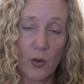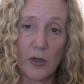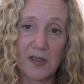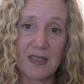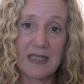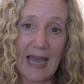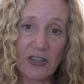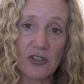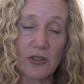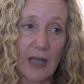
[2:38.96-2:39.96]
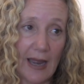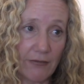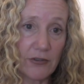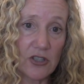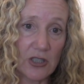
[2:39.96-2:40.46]
whereas the national
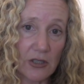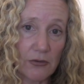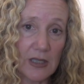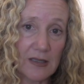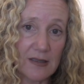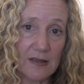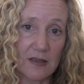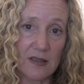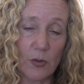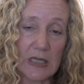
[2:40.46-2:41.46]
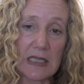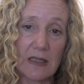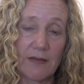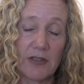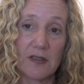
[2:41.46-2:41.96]
average increase since
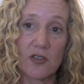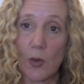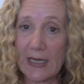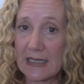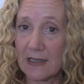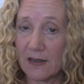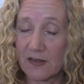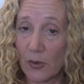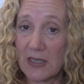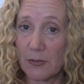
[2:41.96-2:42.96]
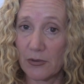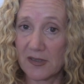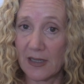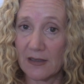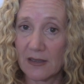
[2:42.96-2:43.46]
2011 is
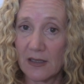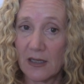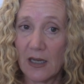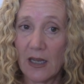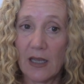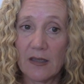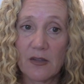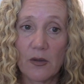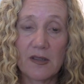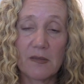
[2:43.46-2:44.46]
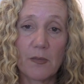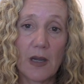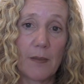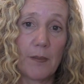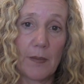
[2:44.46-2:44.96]
20%. And so this
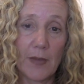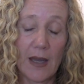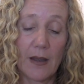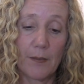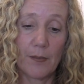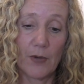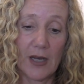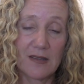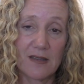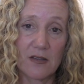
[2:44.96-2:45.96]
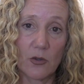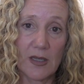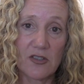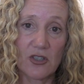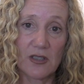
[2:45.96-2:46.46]
raises the
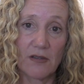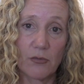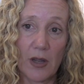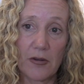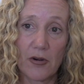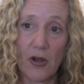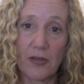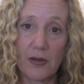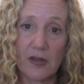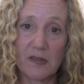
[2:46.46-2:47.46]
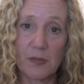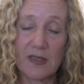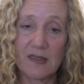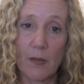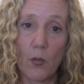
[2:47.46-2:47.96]
question of whether or not there has
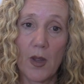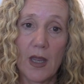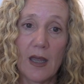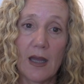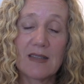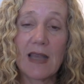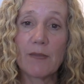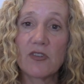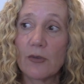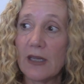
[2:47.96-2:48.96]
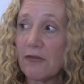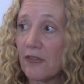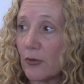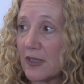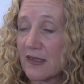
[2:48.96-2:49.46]
been some attempt to
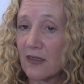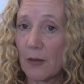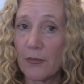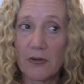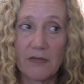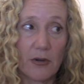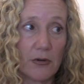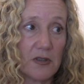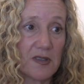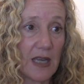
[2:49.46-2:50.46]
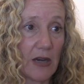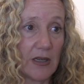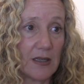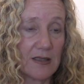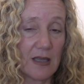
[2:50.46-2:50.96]
influence the number of voters in
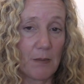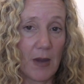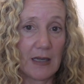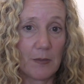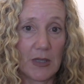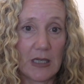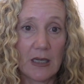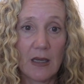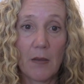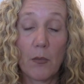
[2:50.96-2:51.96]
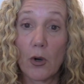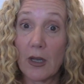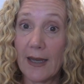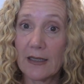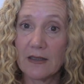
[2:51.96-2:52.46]
areas that might be more
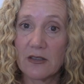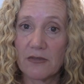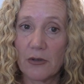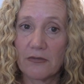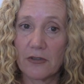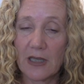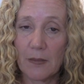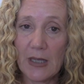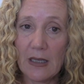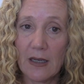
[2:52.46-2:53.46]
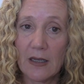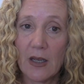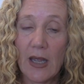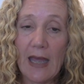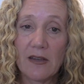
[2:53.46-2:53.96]
likely to vote for Kabila,
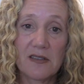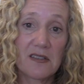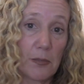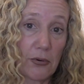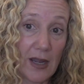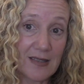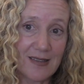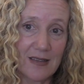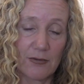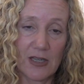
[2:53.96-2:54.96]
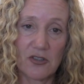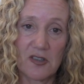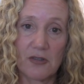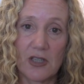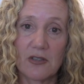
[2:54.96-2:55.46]
and to suppress the
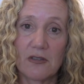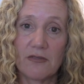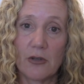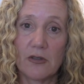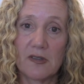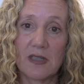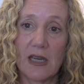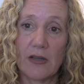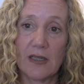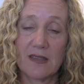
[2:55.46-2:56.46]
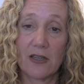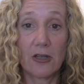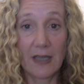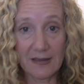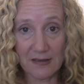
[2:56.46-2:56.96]
registration of voters in areas that
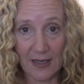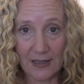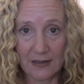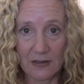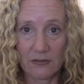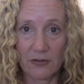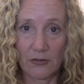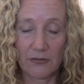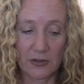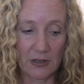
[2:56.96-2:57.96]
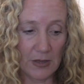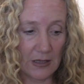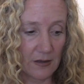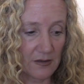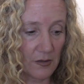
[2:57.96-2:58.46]
are less likely to vote for
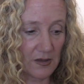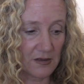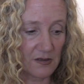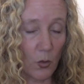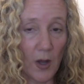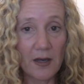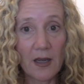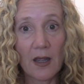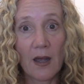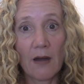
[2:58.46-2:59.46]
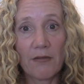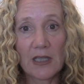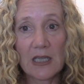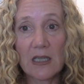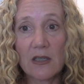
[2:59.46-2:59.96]
Kabila. So this is one of
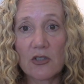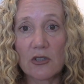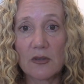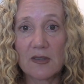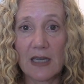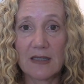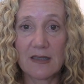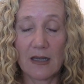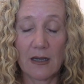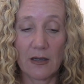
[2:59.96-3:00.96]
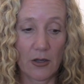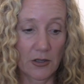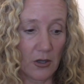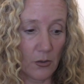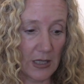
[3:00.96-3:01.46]
the key issues that's
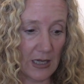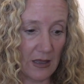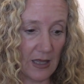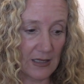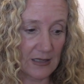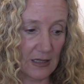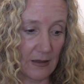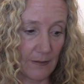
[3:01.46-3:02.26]
ongoing and that